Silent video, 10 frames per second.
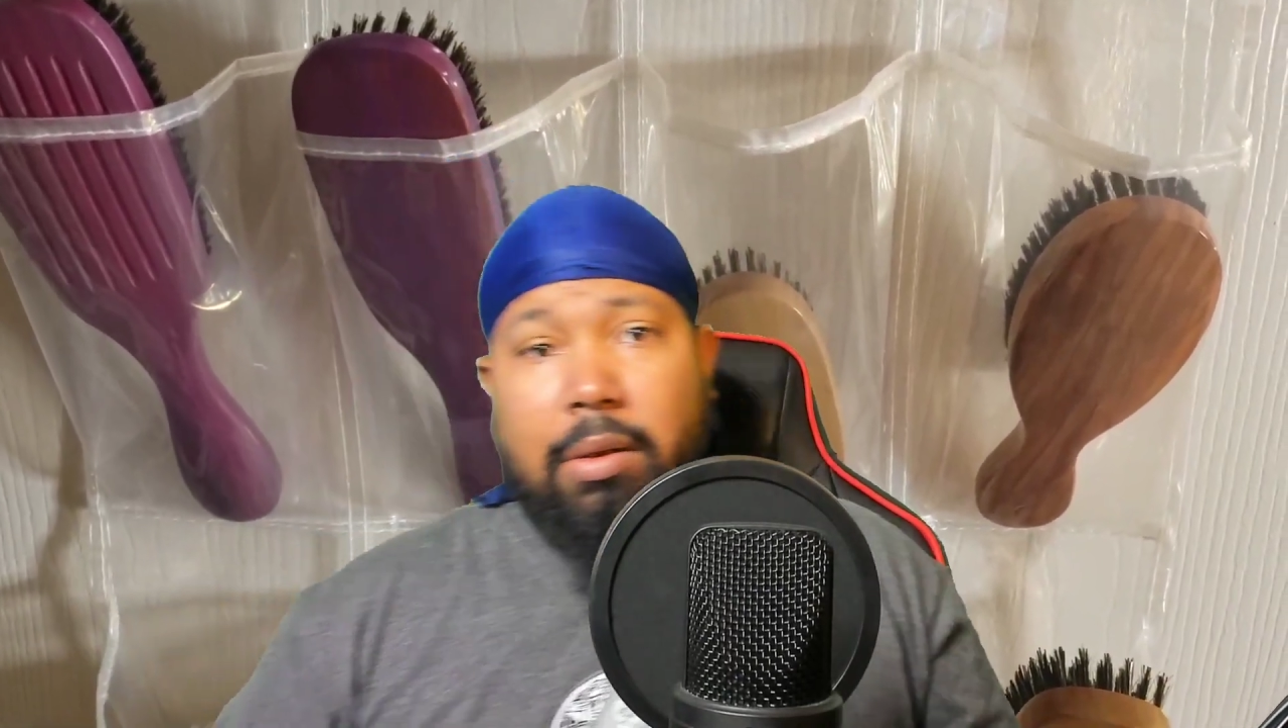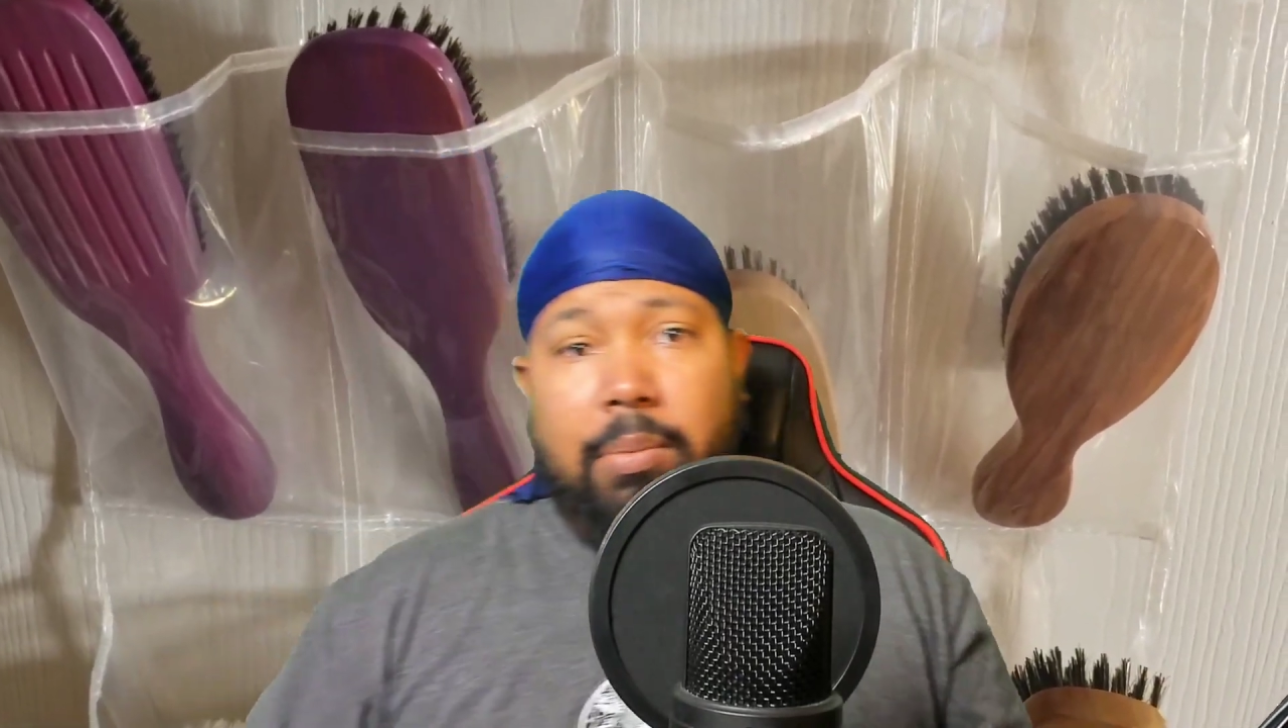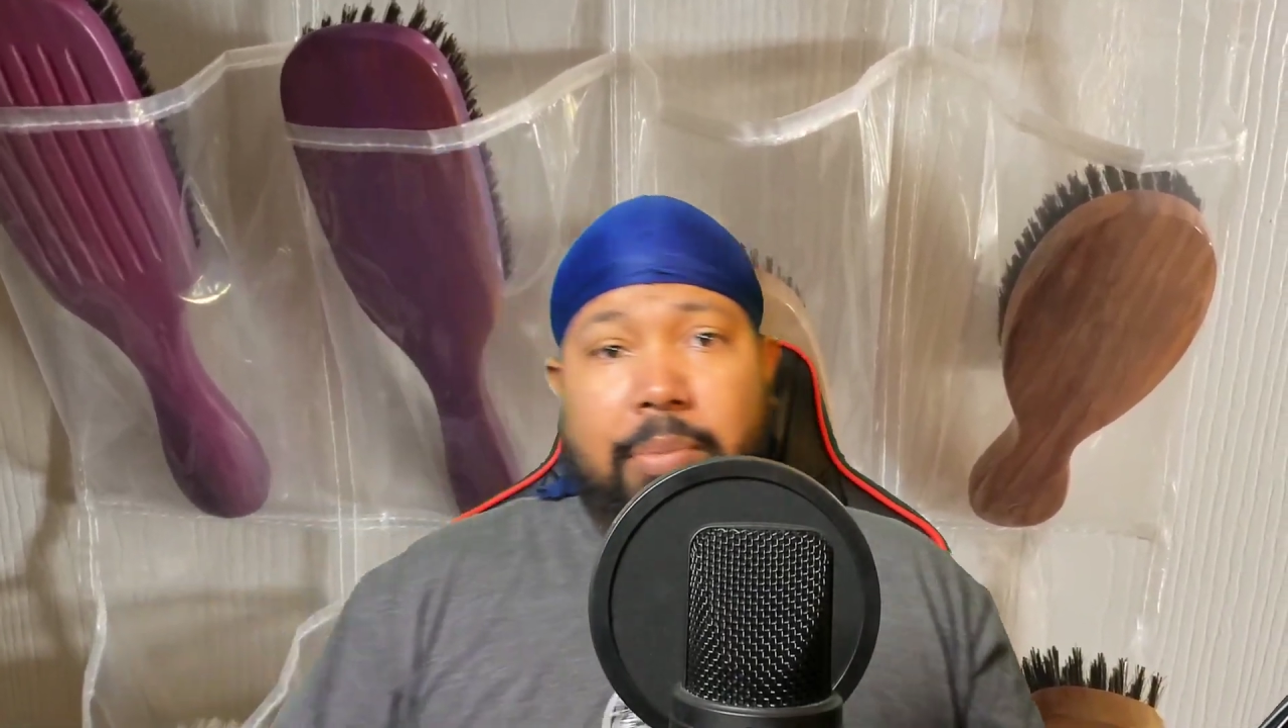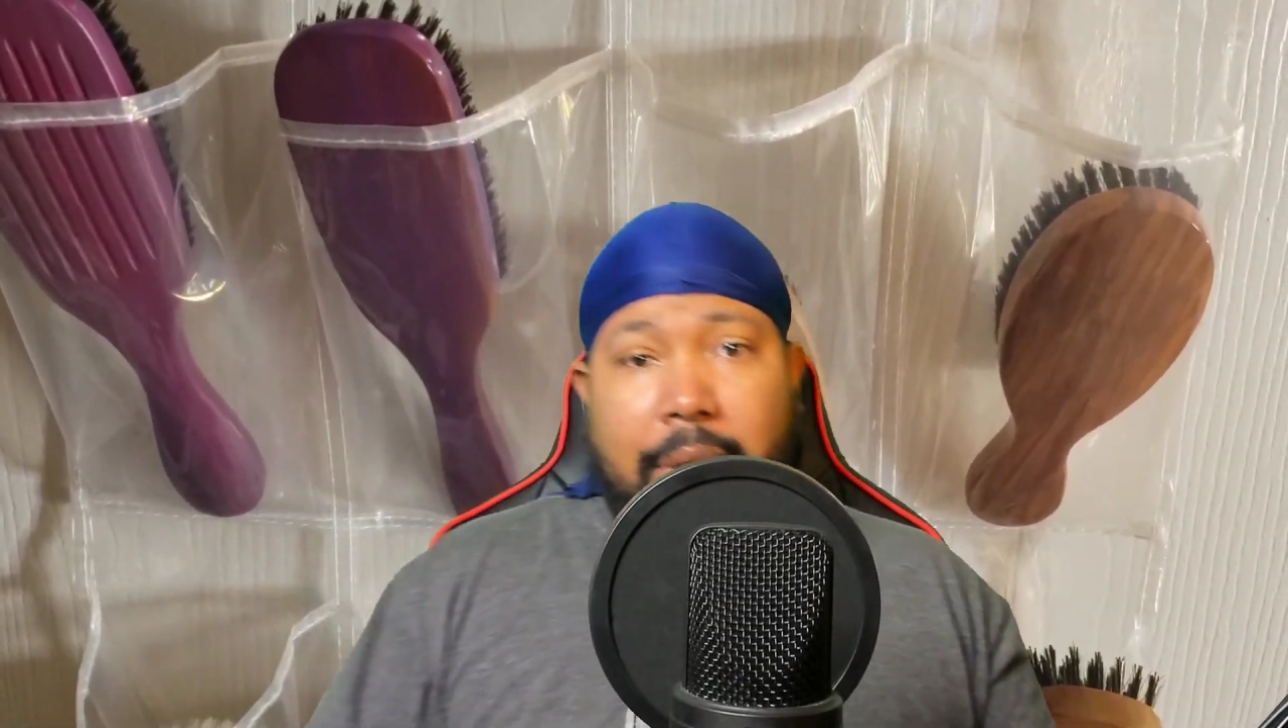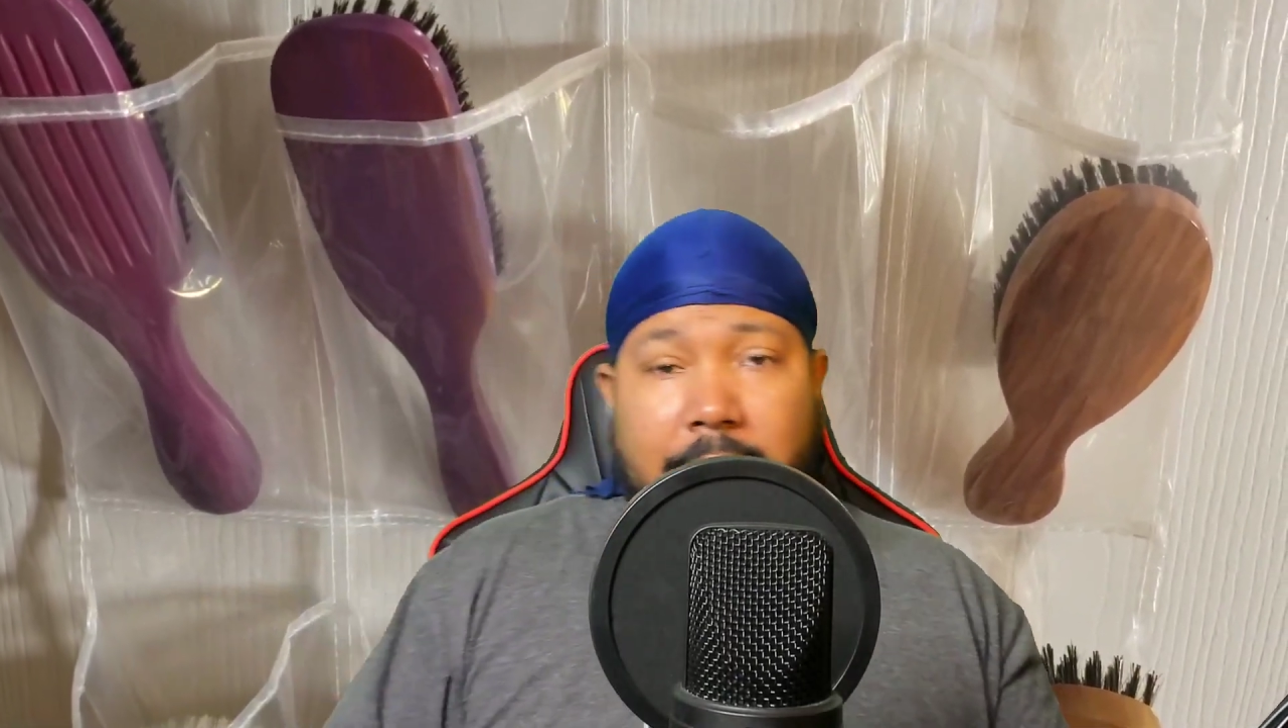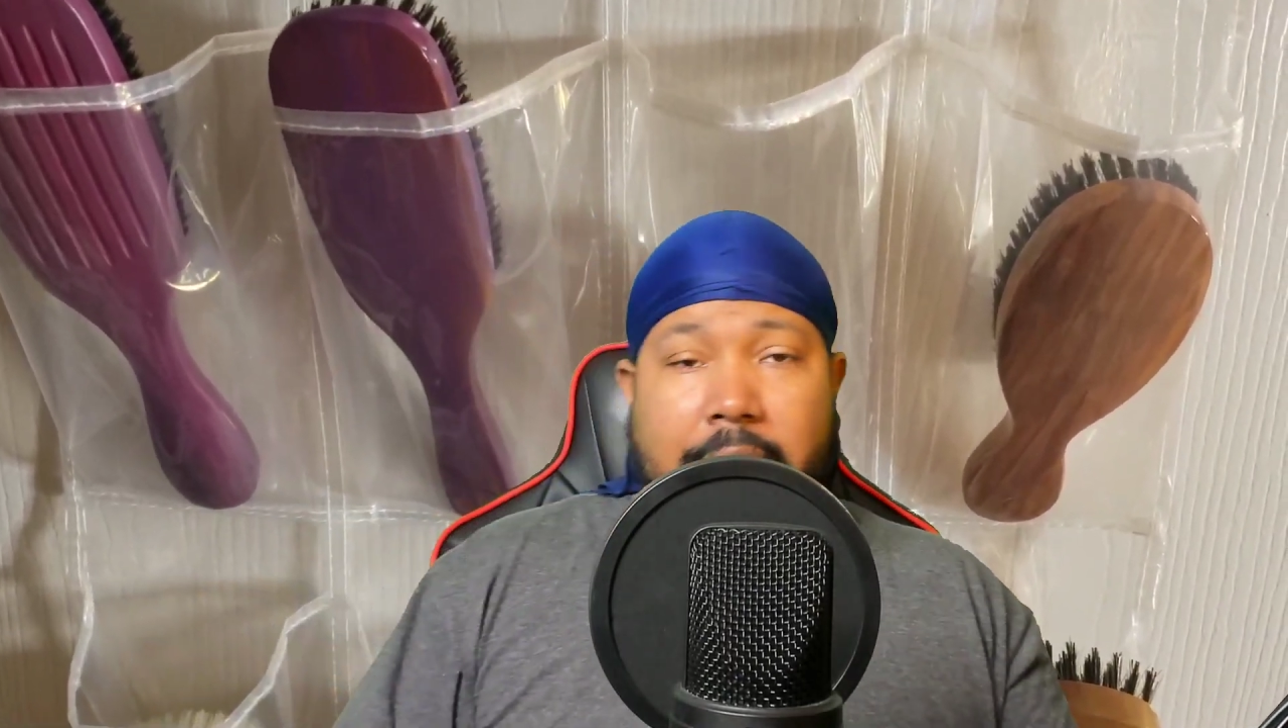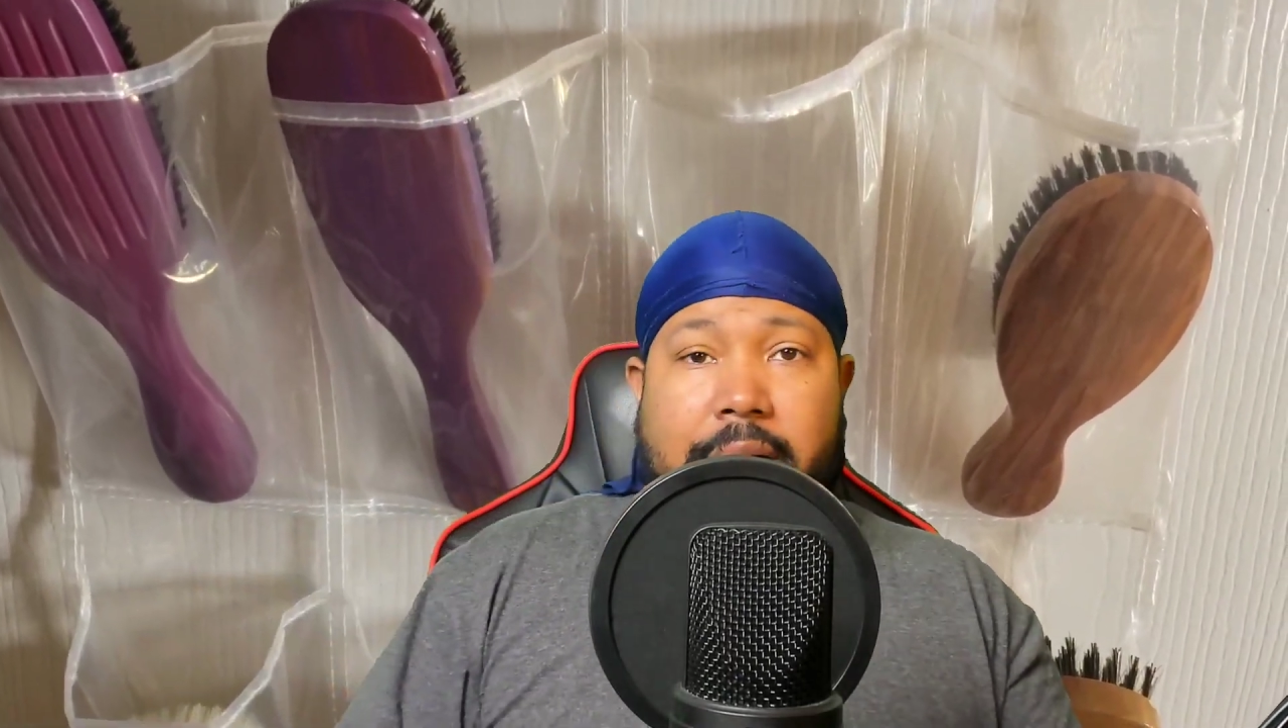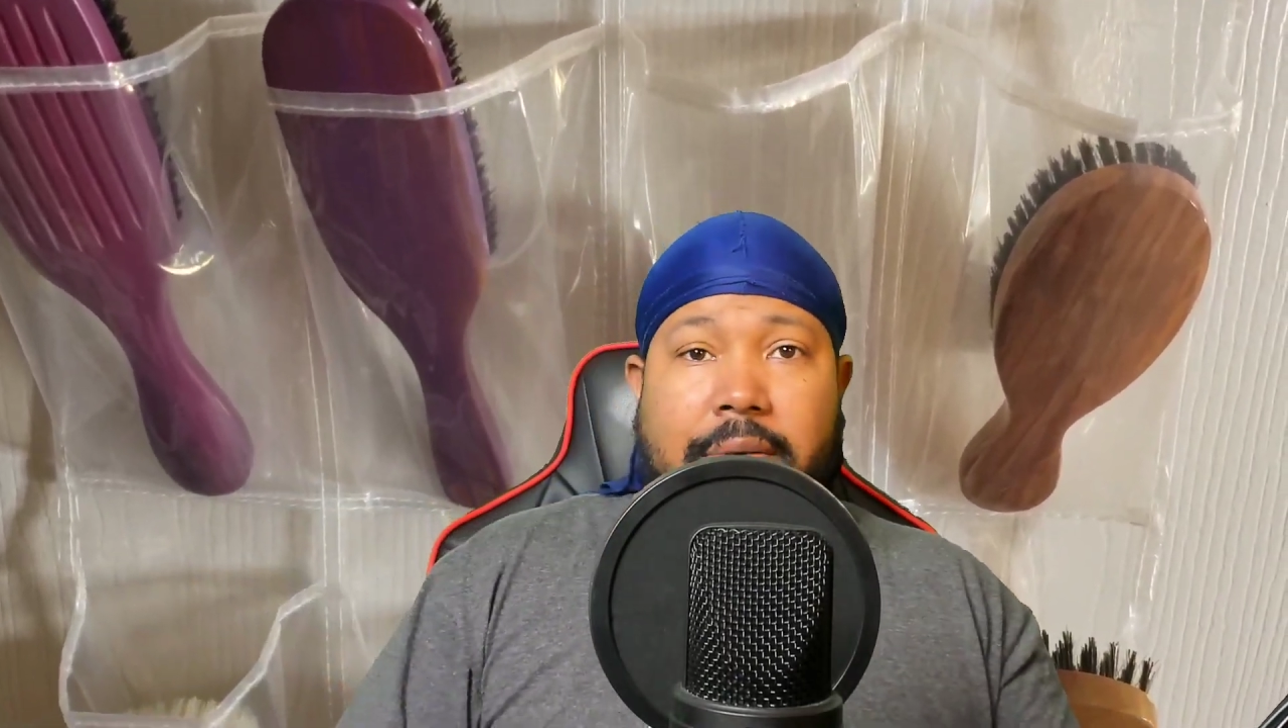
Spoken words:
But